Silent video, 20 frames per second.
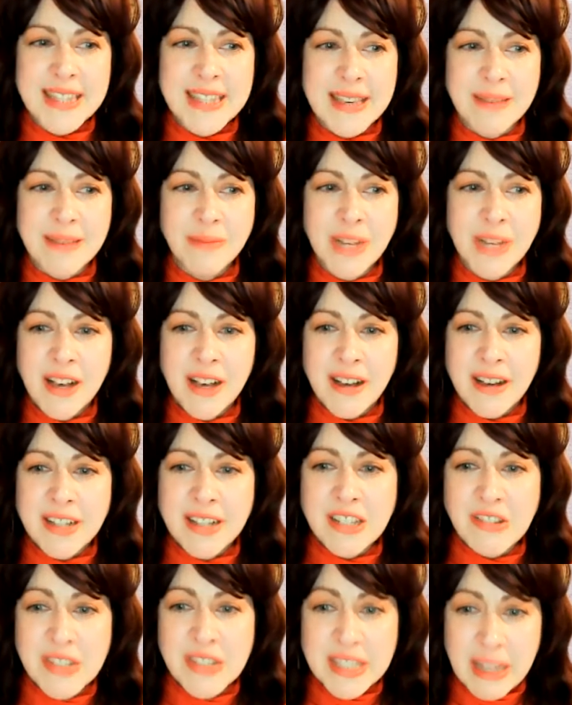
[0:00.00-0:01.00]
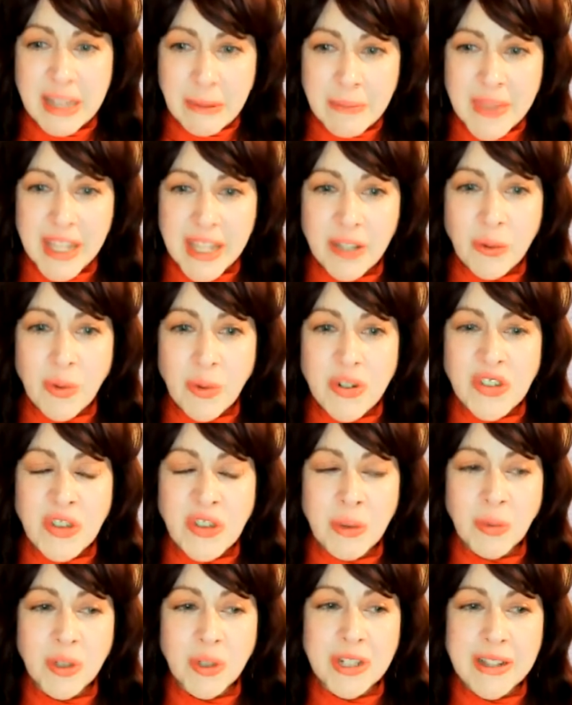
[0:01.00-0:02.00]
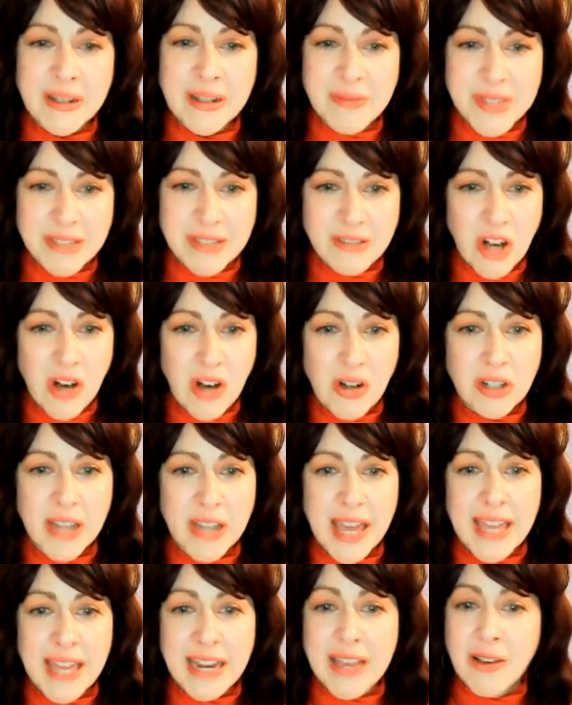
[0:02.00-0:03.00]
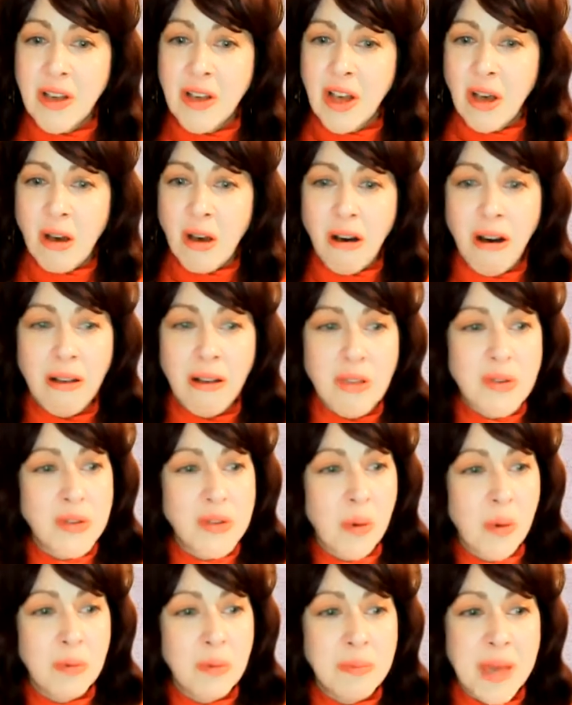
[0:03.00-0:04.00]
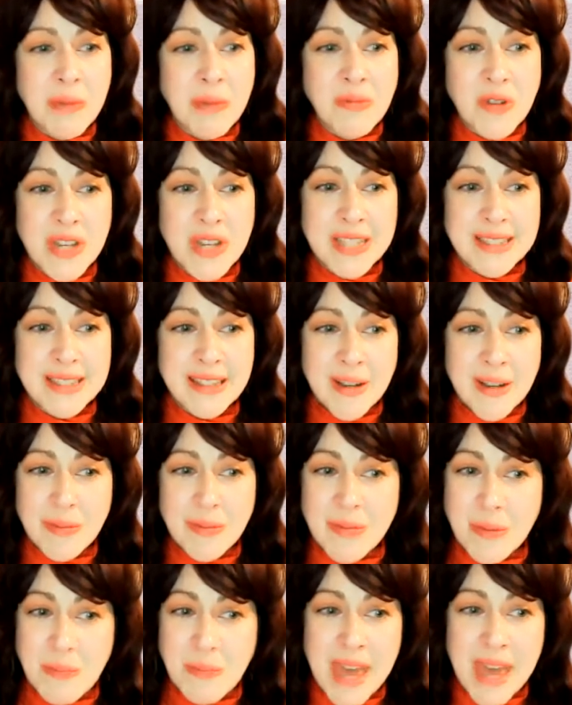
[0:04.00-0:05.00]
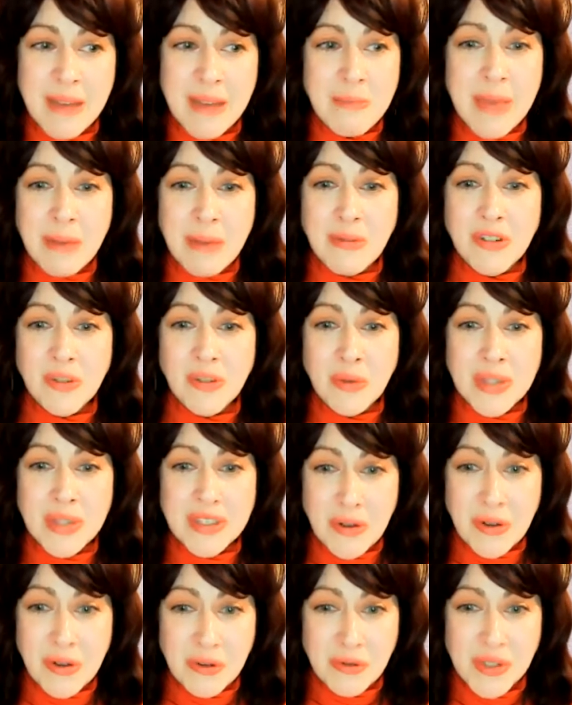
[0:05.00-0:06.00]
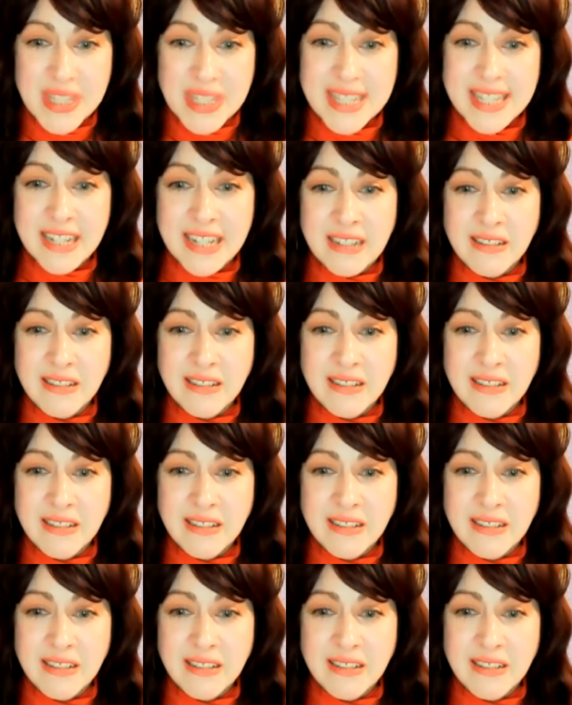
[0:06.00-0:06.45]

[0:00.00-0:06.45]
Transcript: them until something or someone comes along in it. All those old memories, the bad memories resurface.